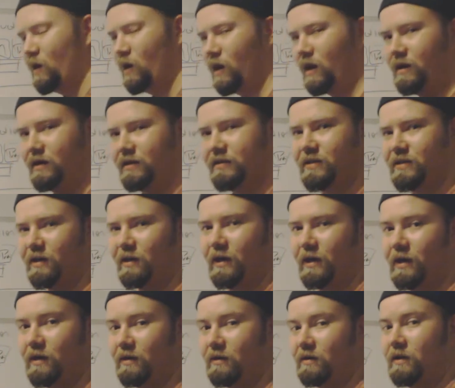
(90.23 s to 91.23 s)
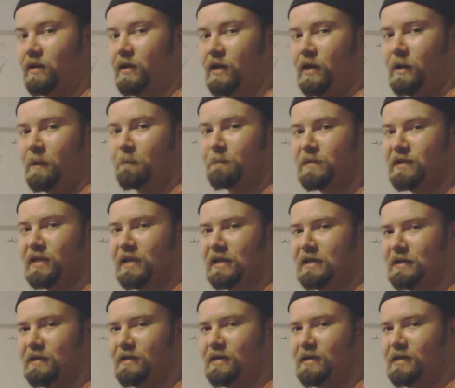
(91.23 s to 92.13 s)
how hot it is in here right now. It's like